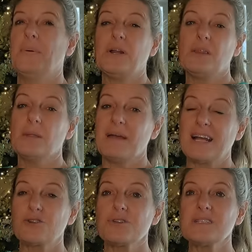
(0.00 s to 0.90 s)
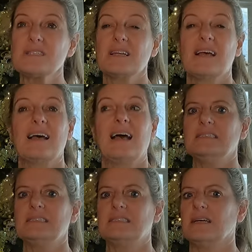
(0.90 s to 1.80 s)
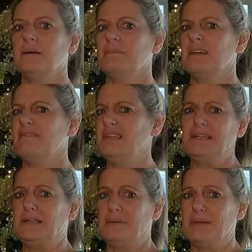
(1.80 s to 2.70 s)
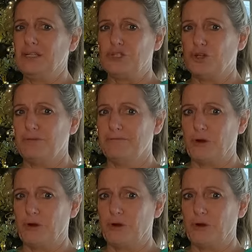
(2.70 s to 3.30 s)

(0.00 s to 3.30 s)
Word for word: but on the mattress, it ended up being too